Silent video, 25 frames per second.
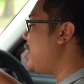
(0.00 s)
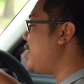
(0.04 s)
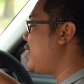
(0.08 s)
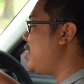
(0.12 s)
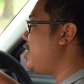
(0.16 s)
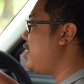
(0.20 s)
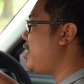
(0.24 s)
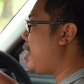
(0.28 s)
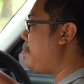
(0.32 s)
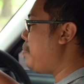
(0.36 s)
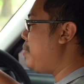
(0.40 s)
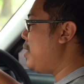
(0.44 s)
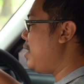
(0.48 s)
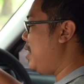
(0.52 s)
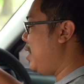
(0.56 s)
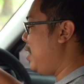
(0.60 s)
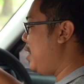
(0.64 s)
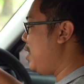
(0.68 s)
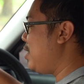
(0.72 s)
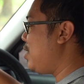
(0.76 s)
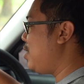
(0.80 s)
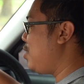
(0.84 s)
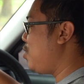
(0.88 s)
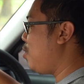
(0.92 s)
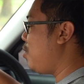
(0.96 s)
is in
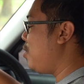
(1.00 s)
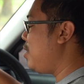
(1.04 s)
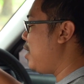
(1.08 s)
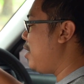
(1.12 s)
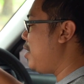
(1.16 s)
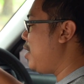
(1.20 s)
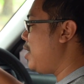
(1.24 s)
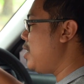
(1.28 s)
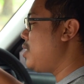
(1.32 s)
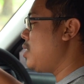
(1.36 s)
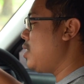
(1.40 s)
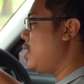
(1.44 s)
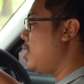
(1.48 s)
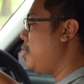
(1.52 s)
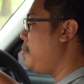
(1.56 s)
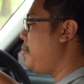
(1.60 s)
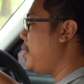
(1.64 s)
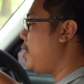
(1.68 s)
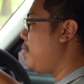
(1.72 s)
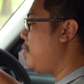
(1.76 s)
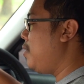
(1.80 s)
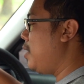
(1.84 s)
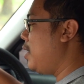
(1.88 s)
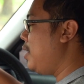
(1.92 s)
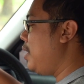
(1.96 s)
Japanese, so there is a little bit
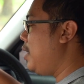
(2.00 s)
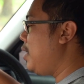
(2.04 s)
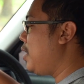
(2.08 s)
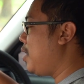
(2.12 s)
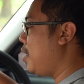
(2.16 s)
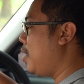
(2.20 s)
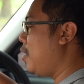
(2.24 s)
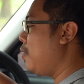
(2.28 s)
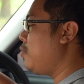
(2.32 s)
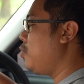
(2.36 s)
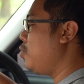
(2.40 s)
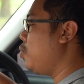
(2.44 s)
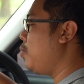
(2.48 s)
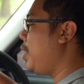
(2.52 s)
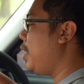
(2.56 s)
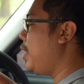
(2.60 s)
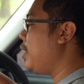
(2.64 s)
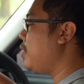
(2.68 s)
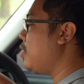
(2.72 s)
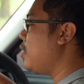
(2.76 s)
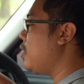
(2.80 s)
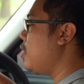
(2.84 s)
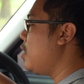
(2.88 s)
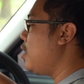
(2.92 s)
of learning curve to it.